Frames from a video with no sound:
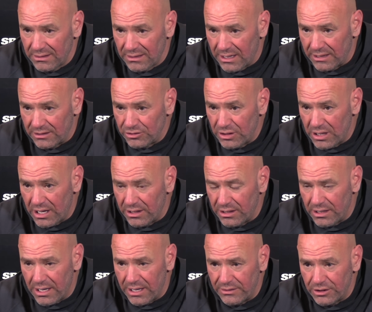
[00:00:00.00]
And,
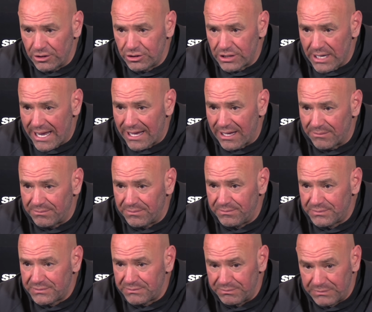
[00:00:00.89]
and, and the
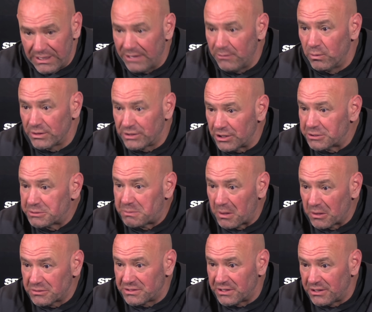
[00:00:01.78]
jab did what they're
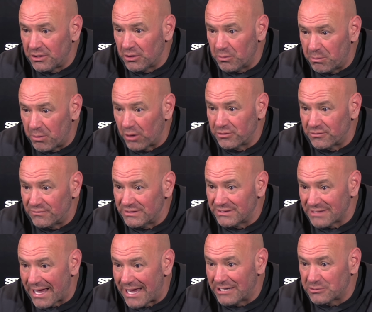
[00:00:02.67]
supposed to do. Both of
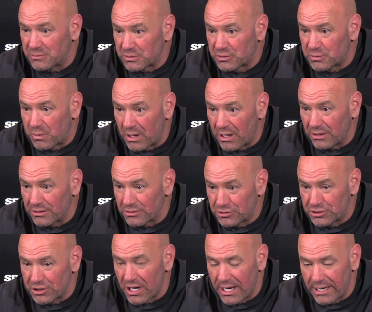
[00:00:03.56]
his eyes were
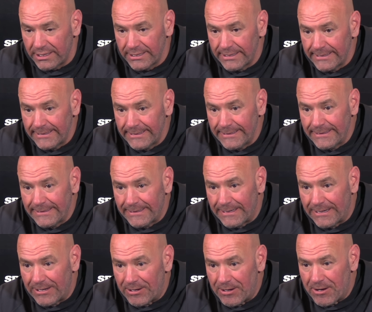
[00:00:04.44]
swollen shut.
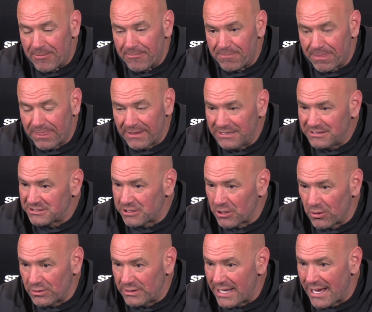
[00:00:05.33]
Um, he
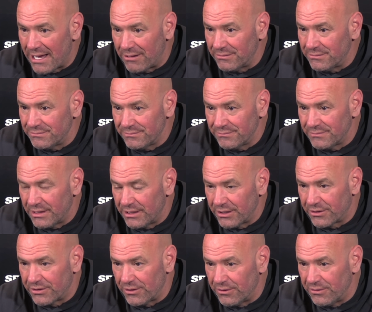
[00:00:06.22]
slowed down
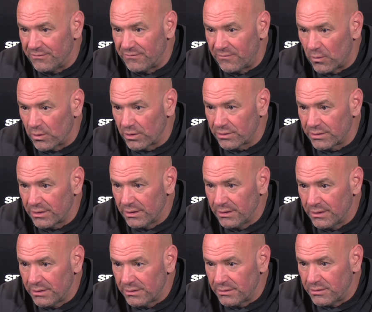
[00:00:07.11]
in the third and fourth.
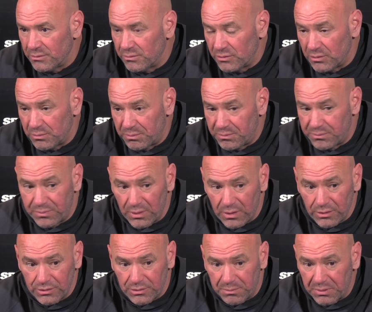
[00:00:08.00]
Du, du,
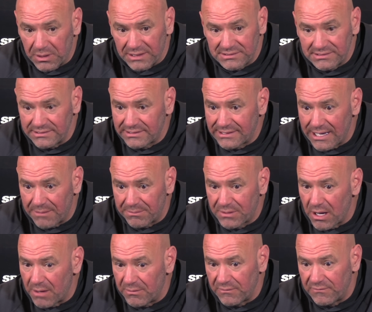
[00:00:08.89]
uh, Du Plessis
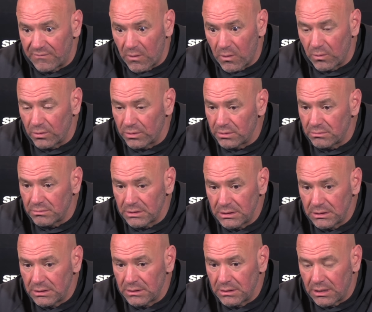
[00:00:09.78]
kept coming forward,
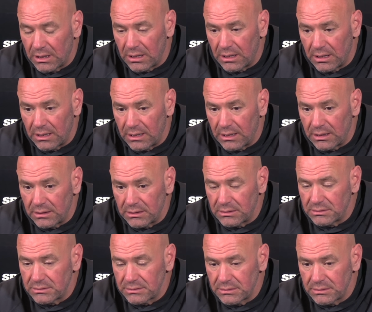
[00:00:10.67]

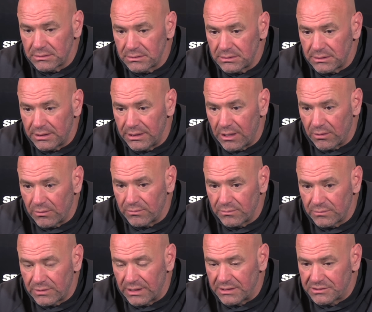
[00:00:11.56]
uh, you know,
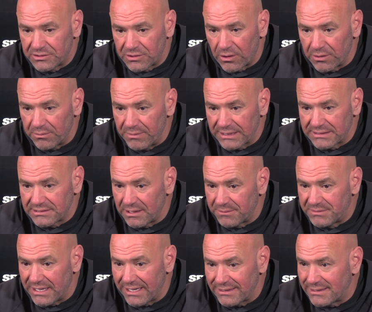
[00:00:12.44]
then started mixing
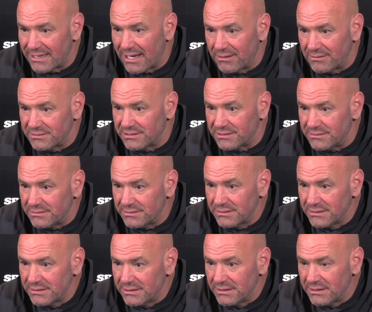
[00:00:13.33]
up takedowns
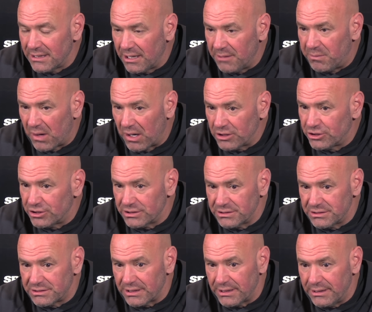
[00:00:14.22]
and, and
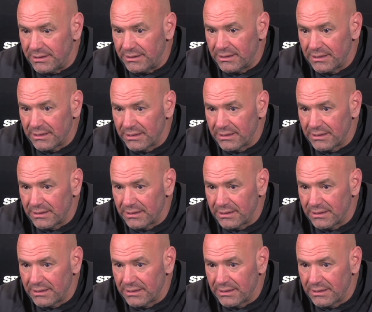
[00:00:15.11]
punches. And,